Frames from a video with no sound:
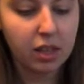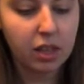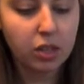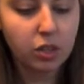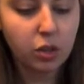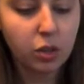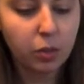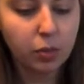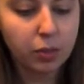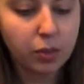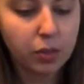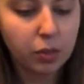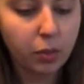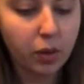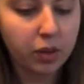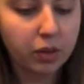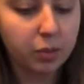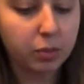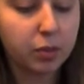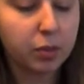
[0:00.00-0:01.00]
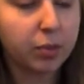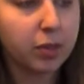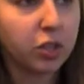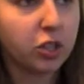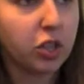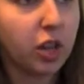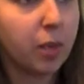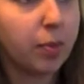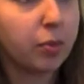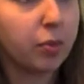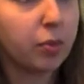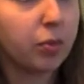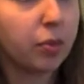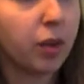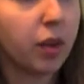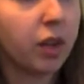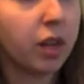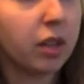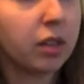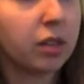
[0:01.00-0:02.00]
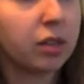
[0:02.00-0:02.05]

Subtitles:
They do, but you want them to be shaped right.